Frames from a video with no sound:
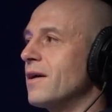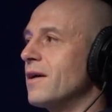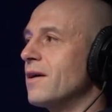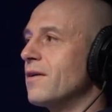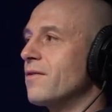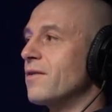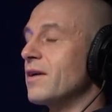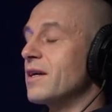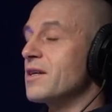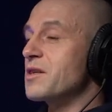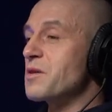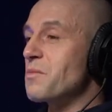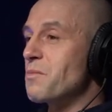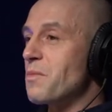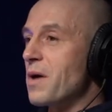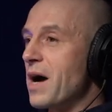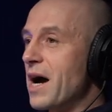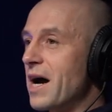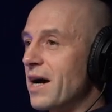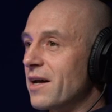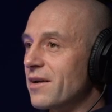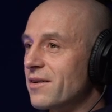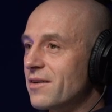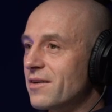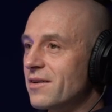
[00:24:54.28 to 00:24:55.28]
things are
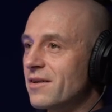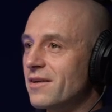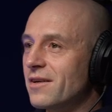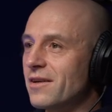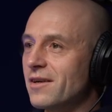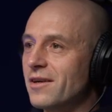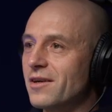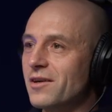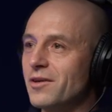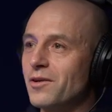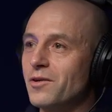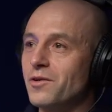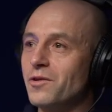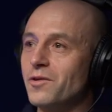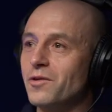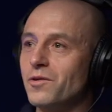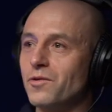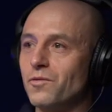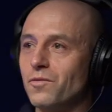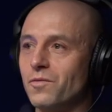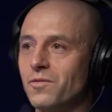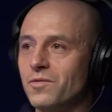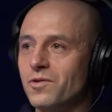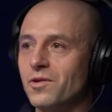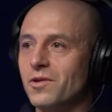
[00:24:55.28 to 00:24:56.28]
bad,
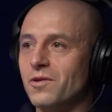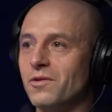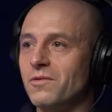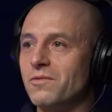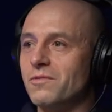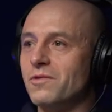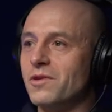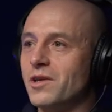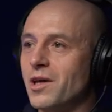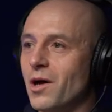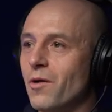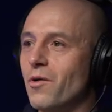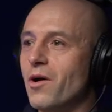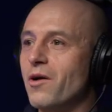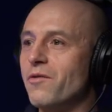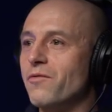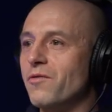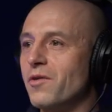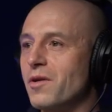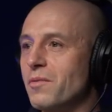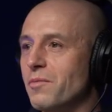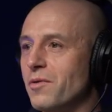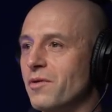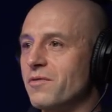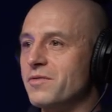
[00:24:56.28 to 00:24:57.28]
you'll you'll go over
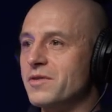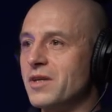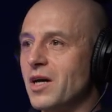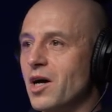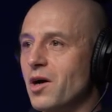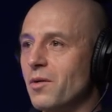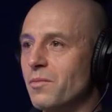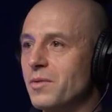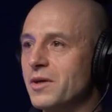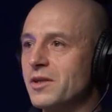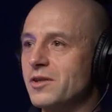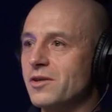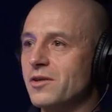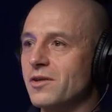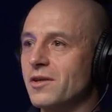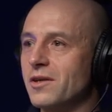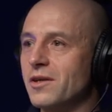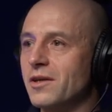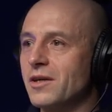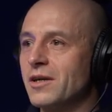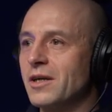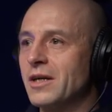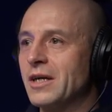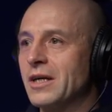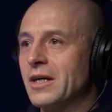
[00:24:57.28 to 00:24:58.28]
and above to help each other.
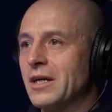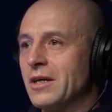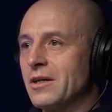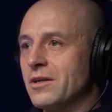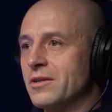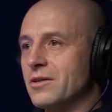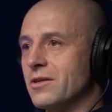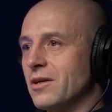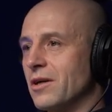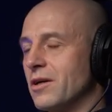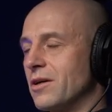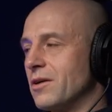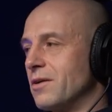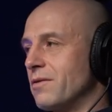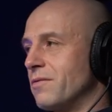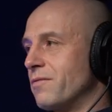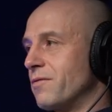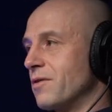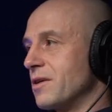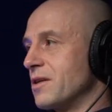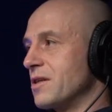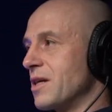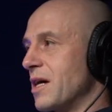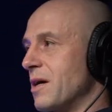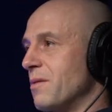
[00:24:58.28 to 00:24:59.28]
So for
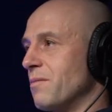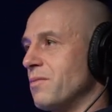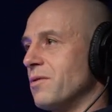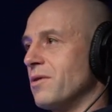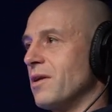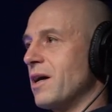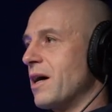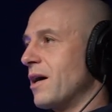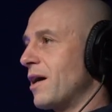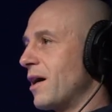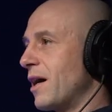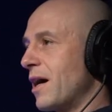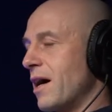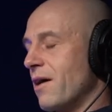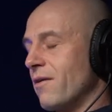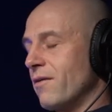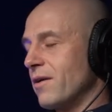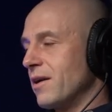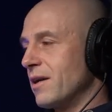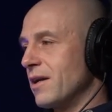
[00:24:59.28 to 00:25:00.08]
example, Harry